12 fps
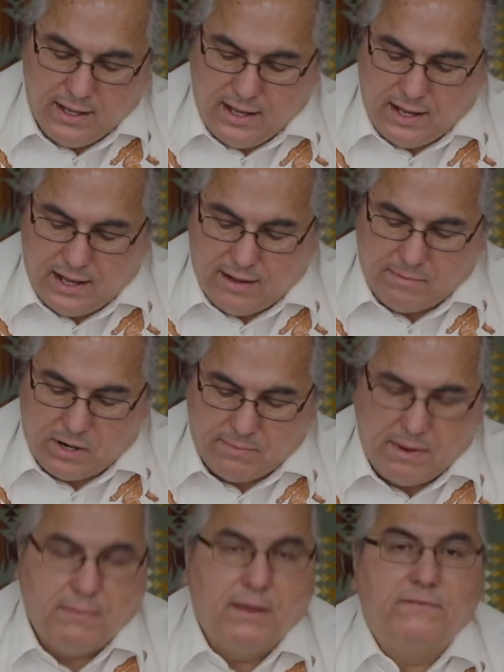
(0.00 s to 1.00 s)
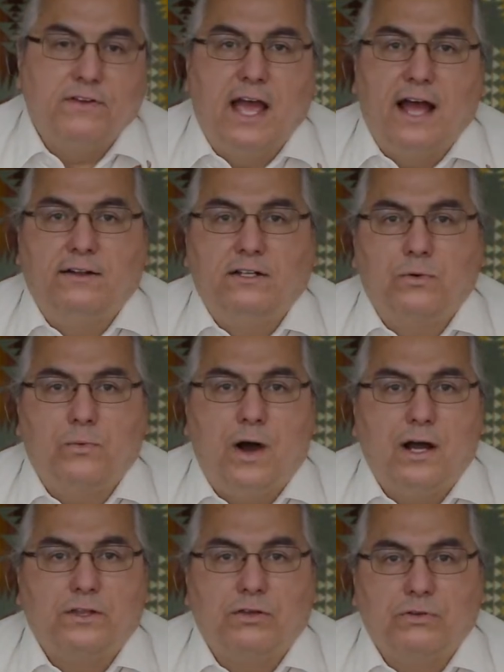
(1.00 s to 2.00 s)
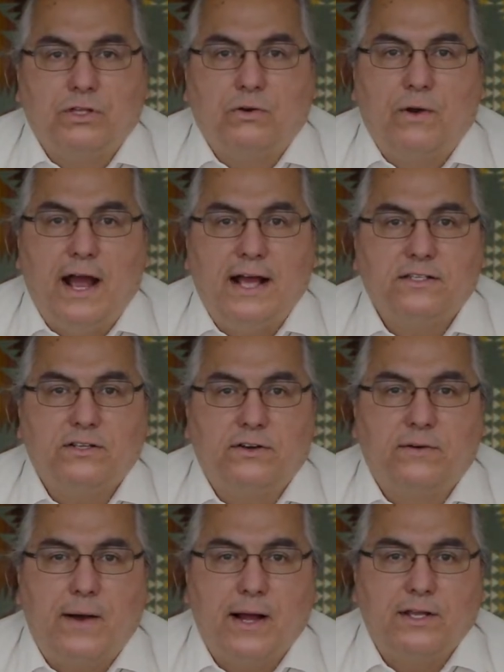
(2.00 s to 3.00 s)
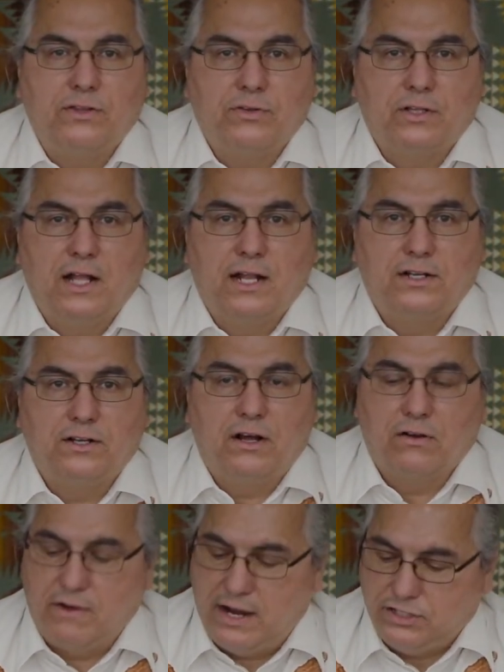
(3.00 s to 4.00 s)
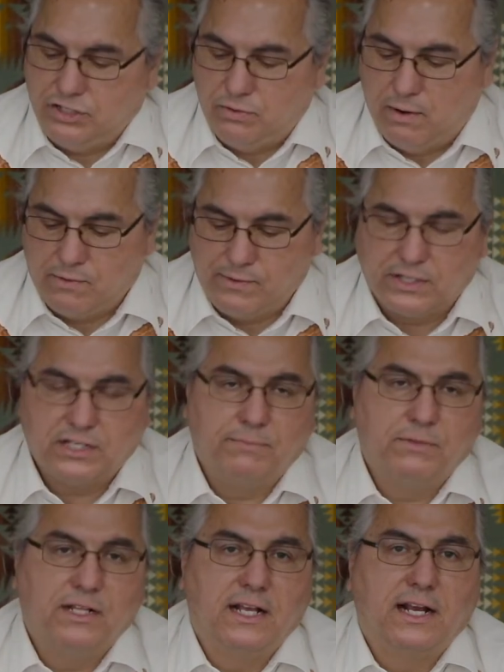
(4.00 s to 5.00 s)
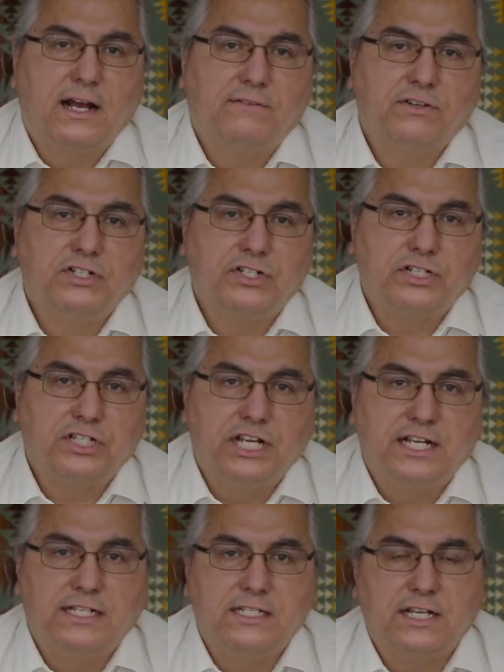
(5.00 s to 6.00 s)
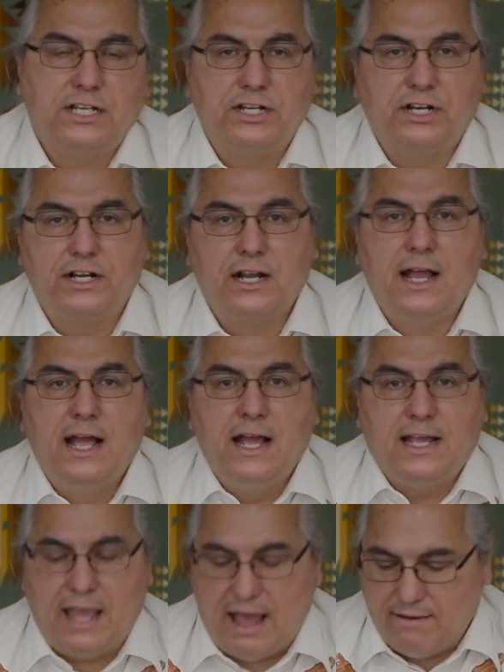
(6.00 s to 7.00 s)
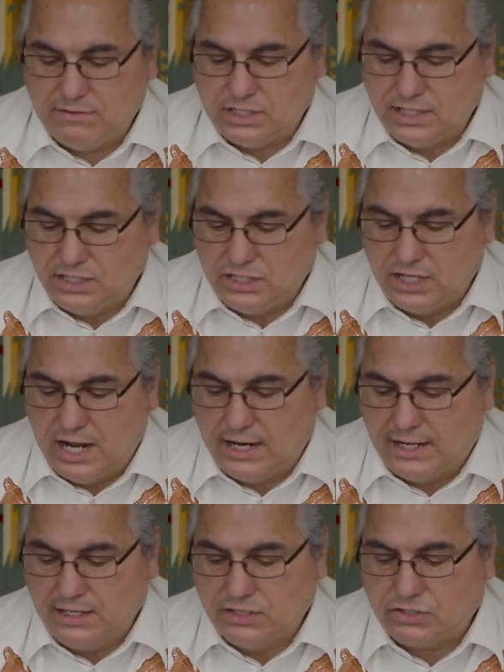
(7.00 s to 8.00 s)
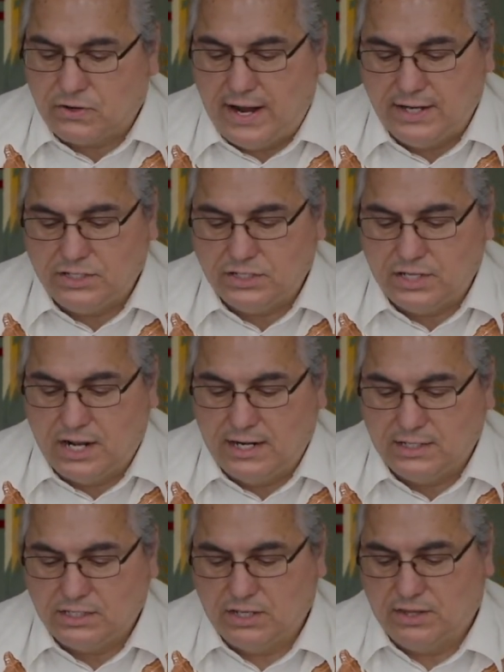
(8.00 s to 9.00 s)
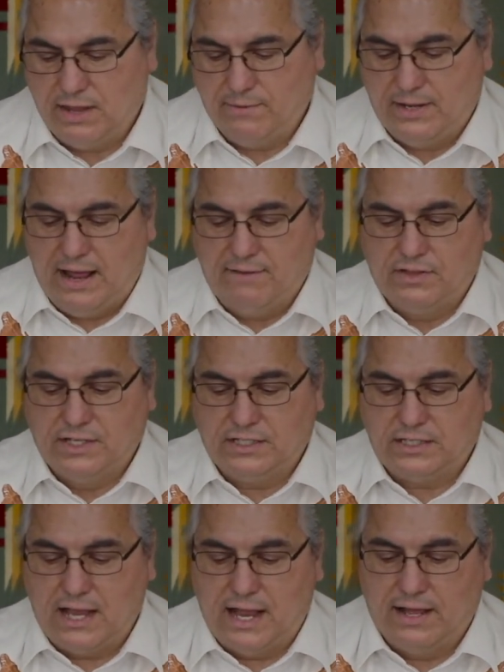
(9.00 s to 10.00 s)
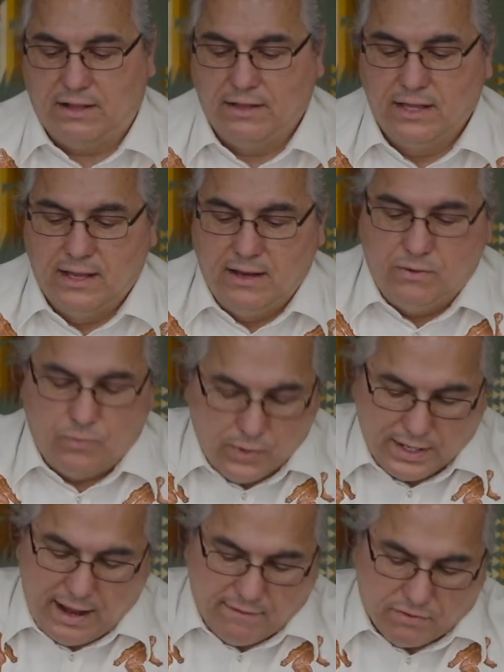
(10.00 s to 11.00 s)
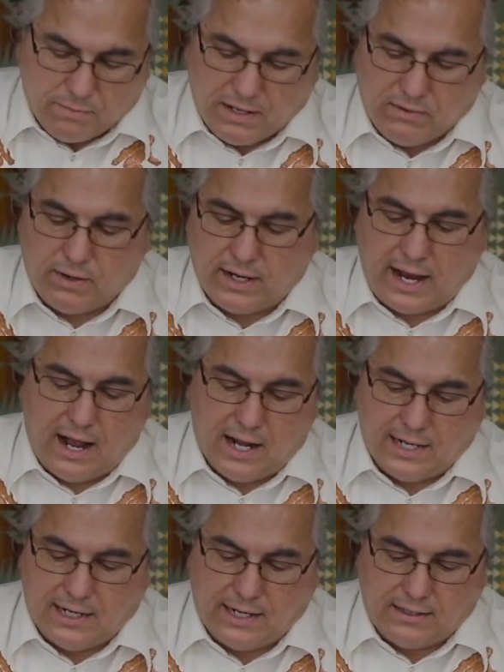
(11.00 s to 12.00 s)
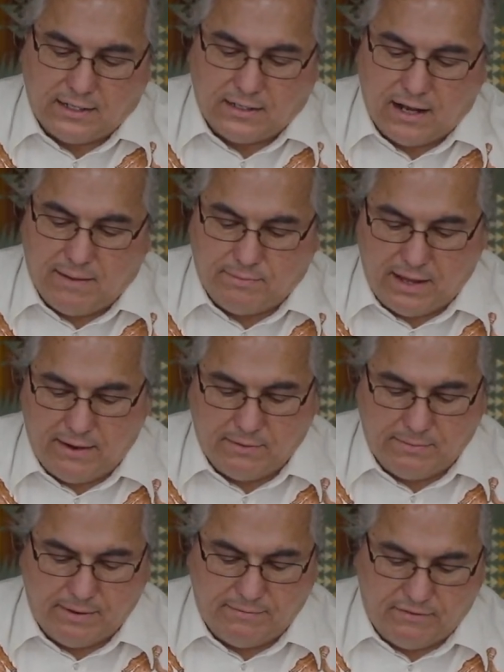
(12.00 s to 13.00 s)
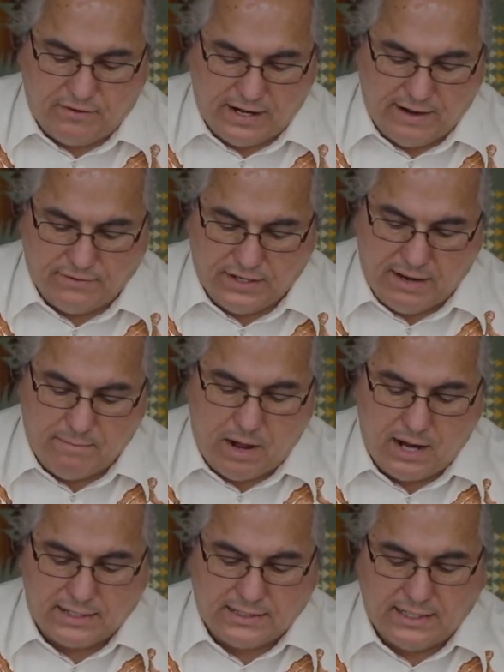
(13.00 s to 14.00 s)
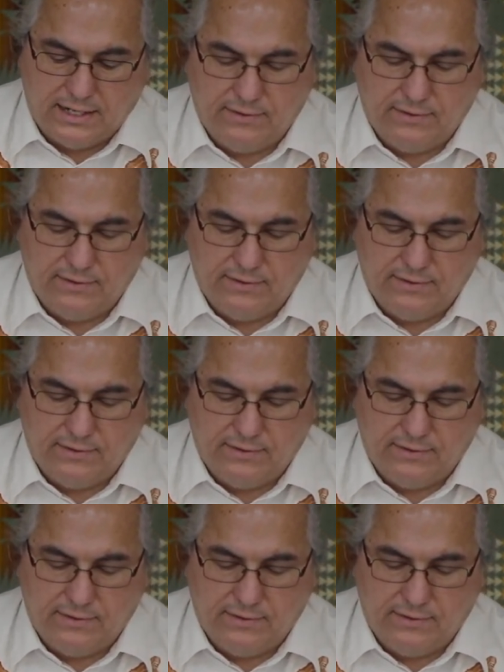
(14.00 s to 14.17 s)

Or maybe if you had to walk through the grass, you were walking through a lot of tall grass, you'd want to wear something that covers your shins and your calves so that you're not getting scratches on it. So they would have this style, wouldn't have the beadwork on it at the top. That would be for an everyday moccasin.